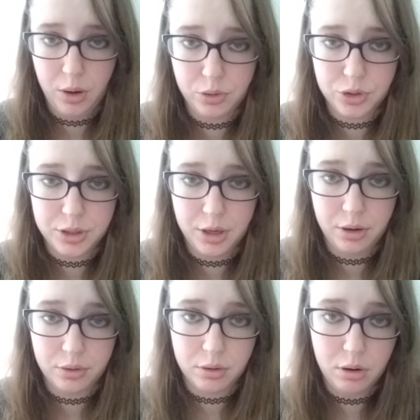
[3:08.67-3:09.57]
I'll just see
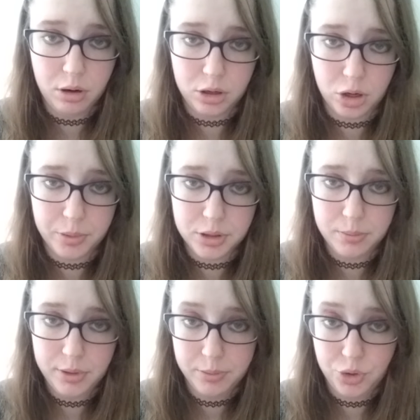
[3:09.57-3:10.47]
another doctor, but
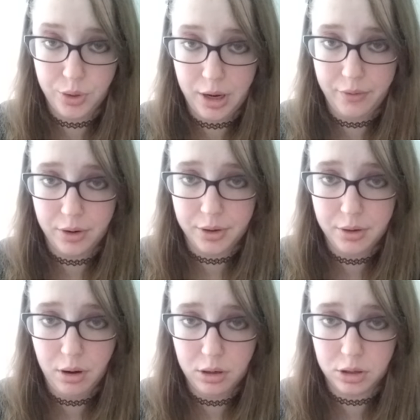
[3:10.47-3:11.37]
sometimes you can have a good
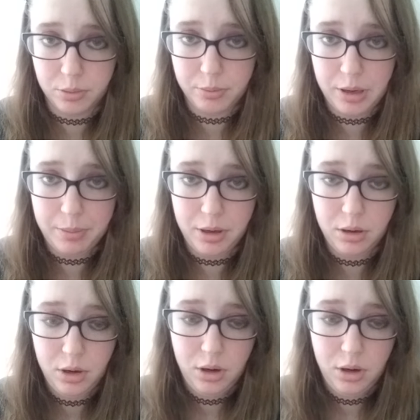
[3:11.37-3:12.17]
doctor, but maybe